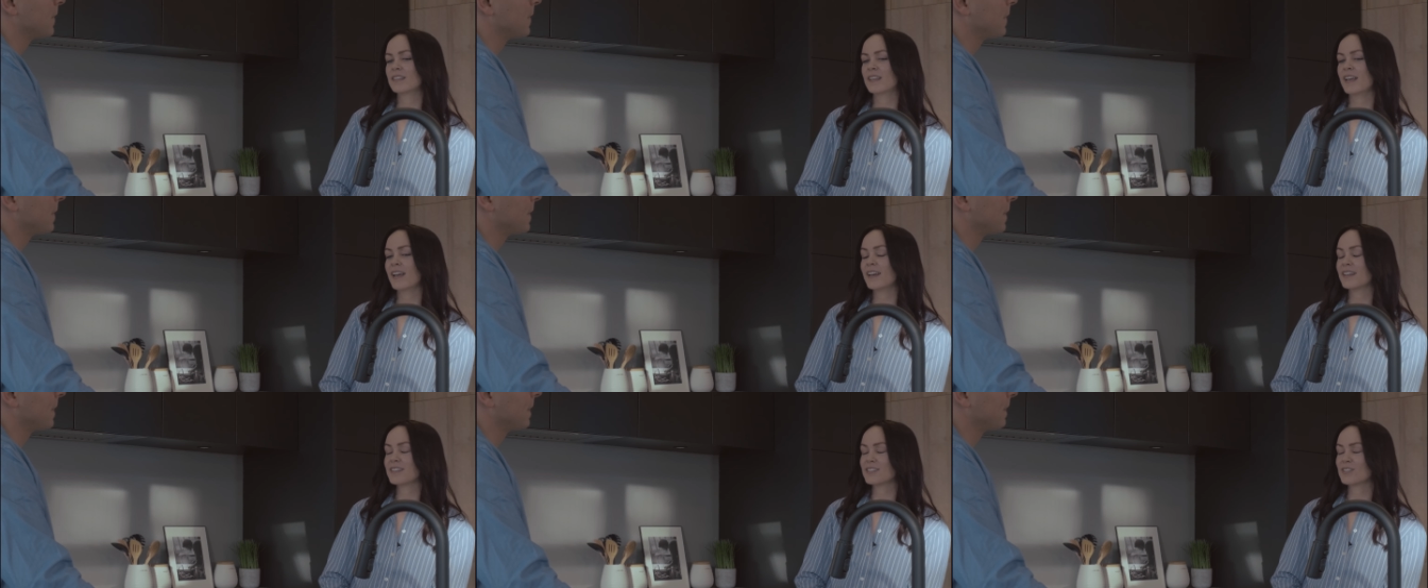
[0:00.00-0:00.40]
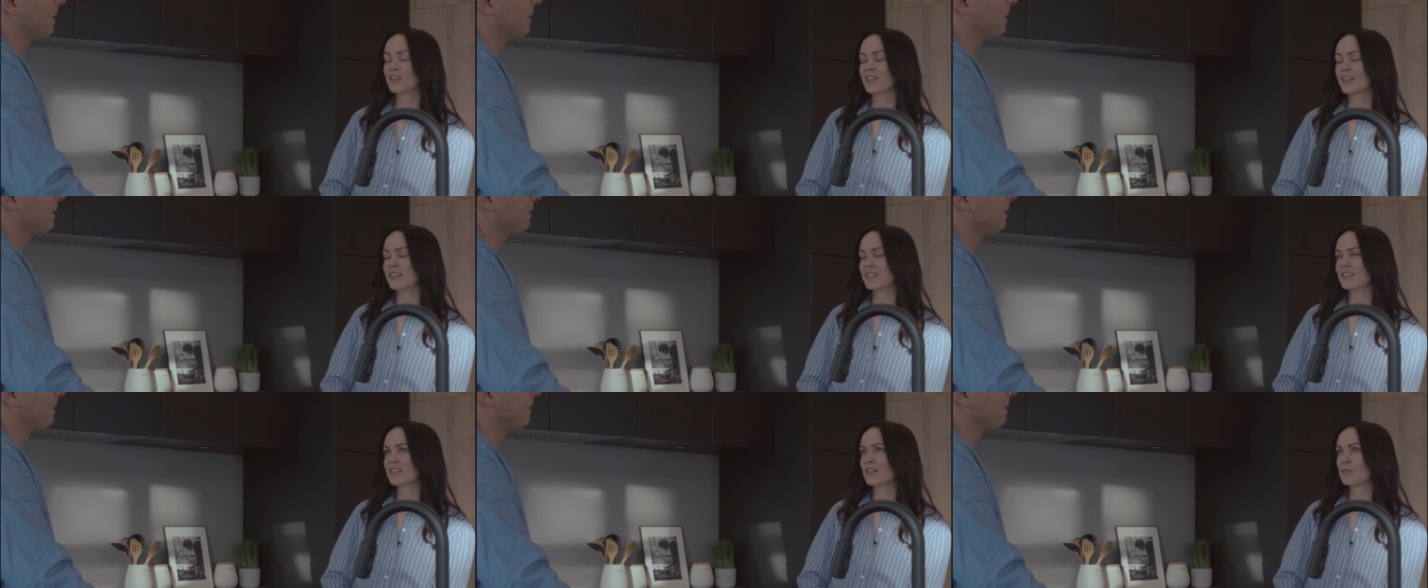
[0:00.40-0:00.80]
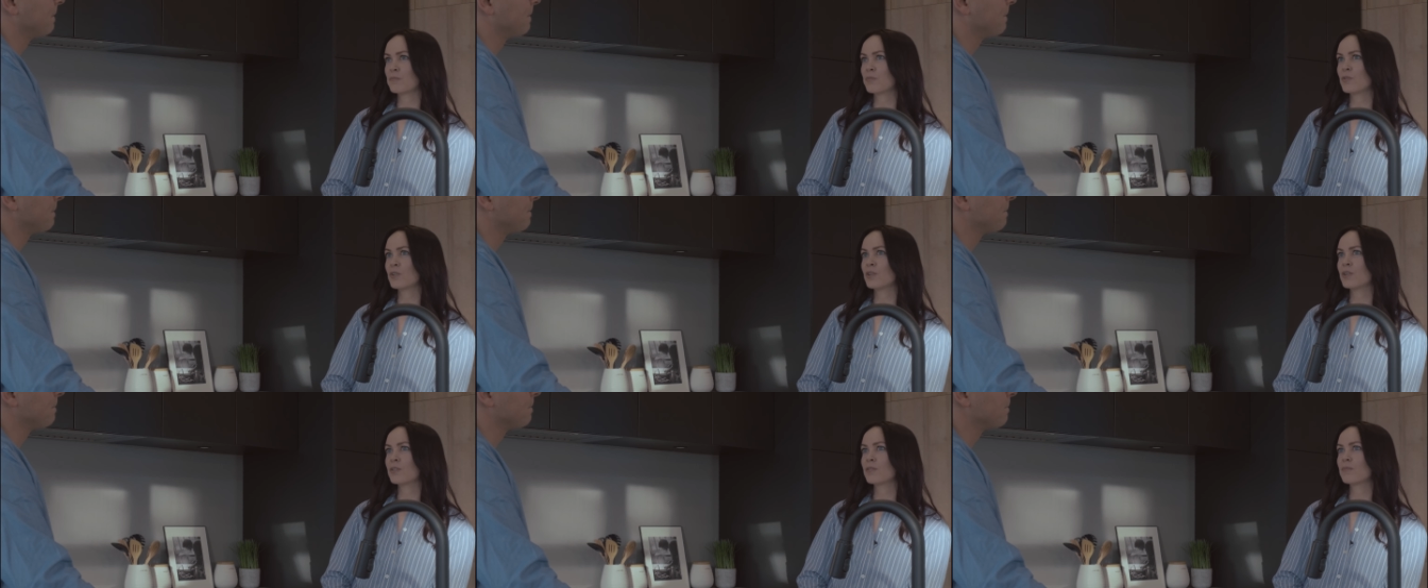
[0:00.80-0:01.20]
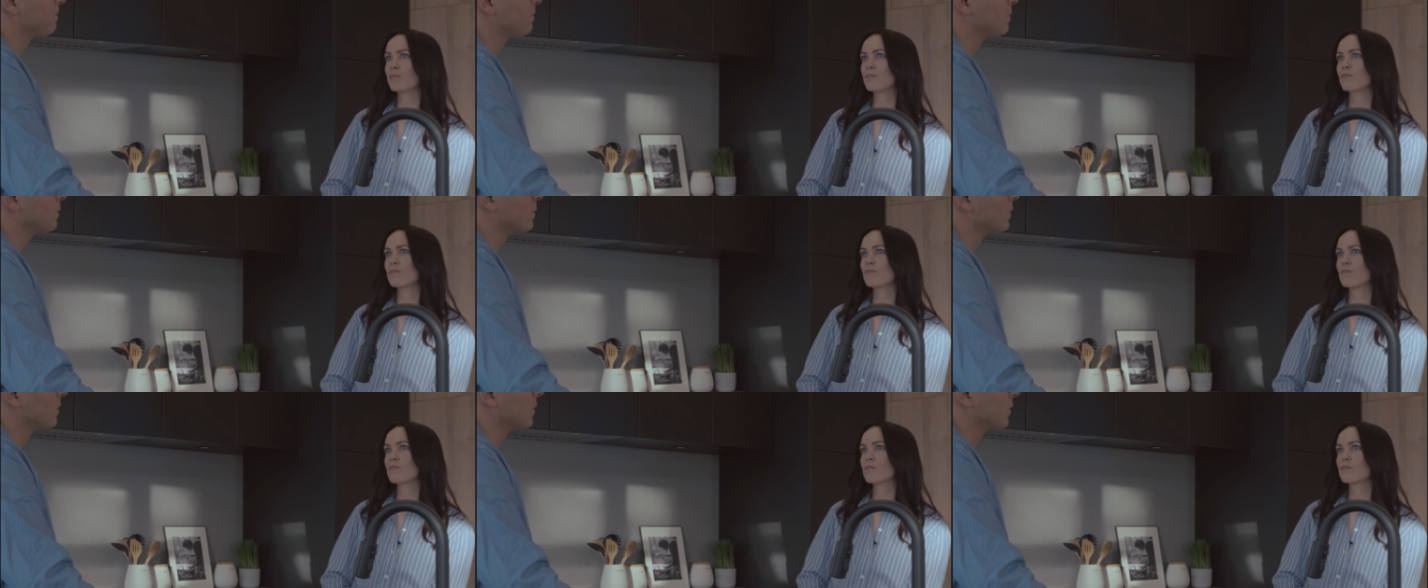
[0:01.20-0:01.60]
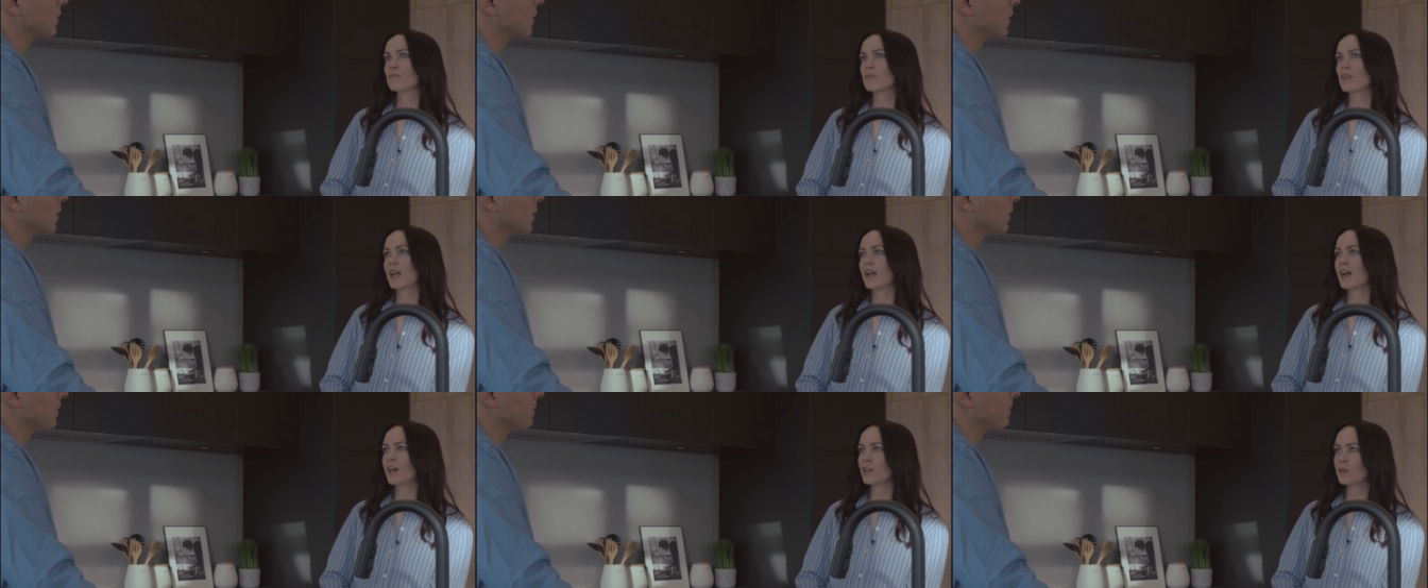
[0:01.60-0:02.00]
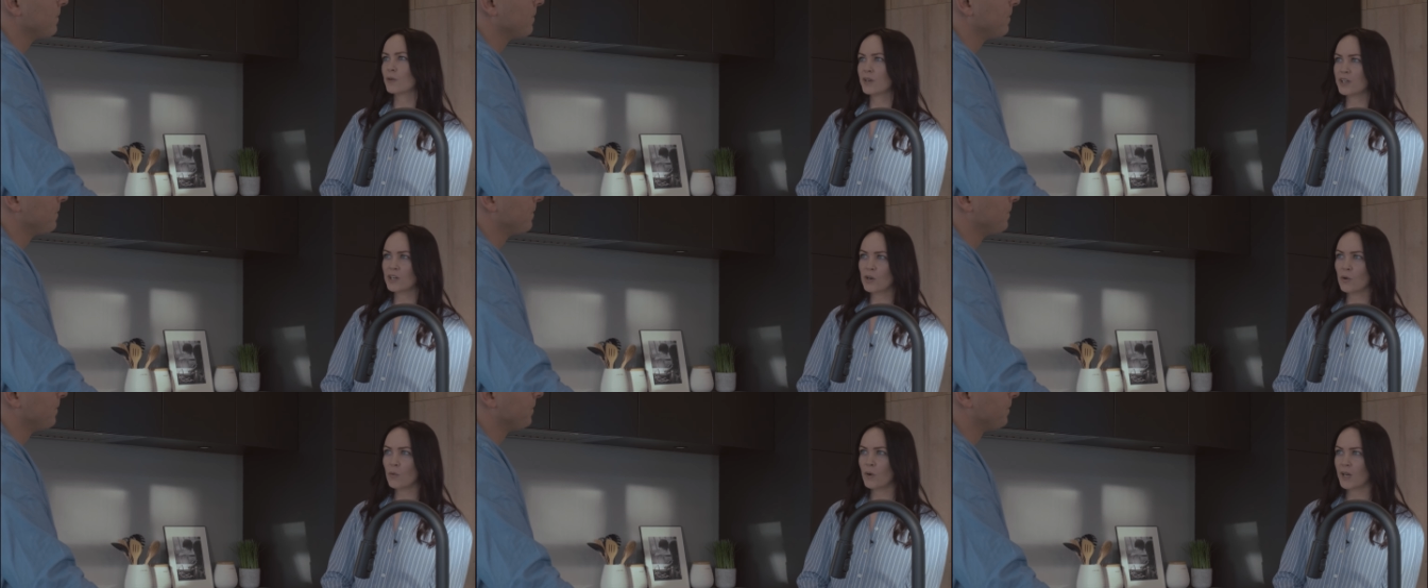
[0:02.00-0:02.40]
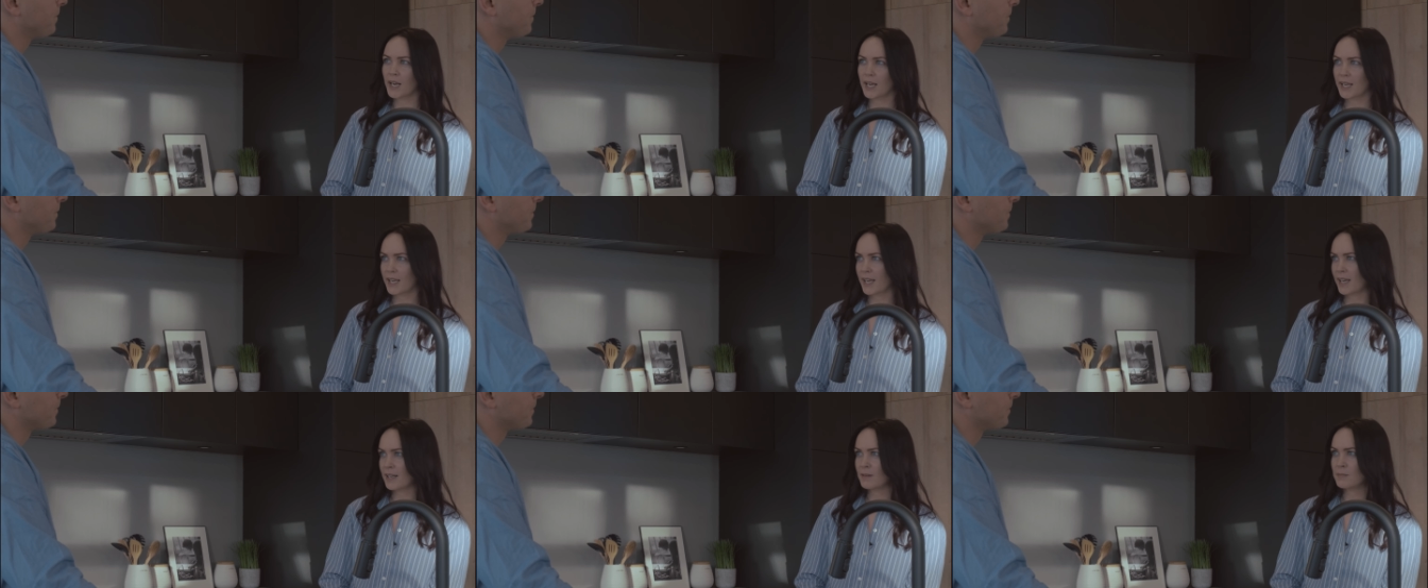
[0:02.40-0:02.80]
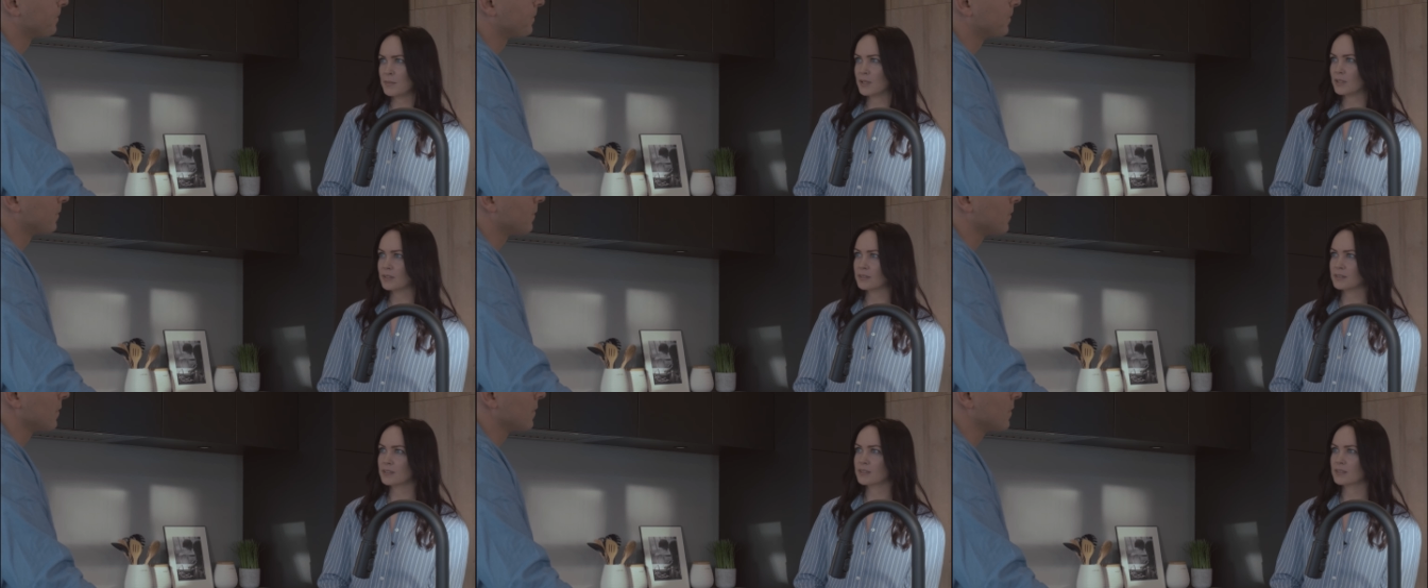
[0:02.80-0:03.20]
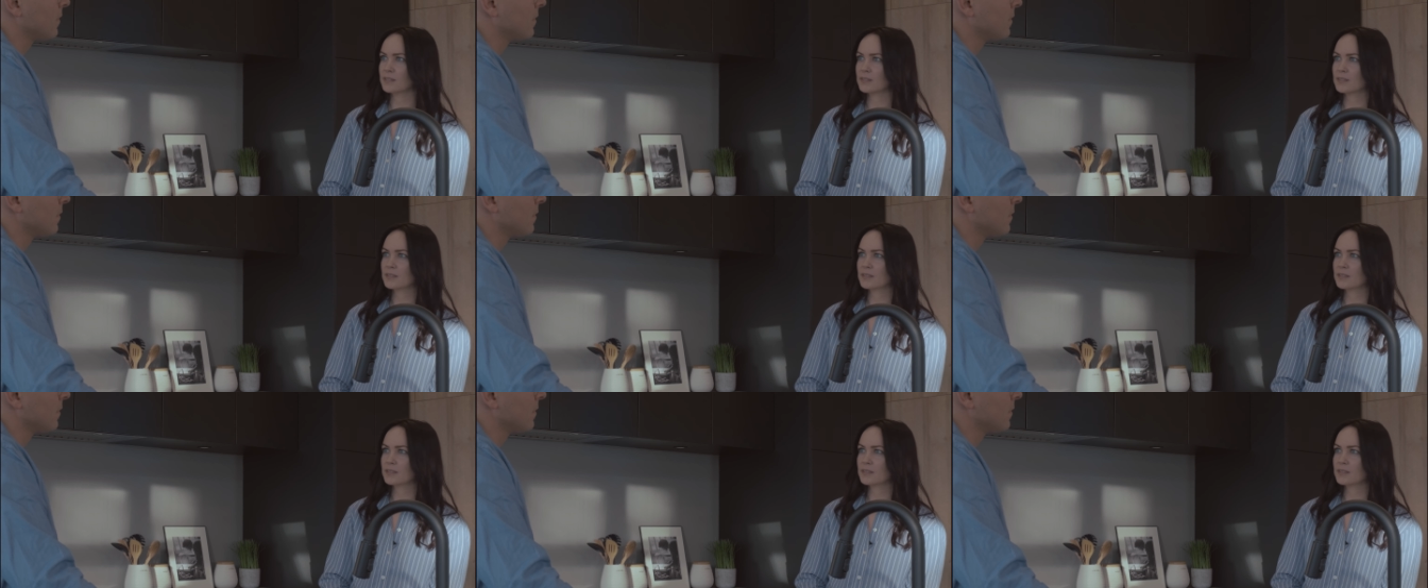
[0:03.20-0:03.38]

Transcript: Yeah, so I get, well, how do I know what I can build?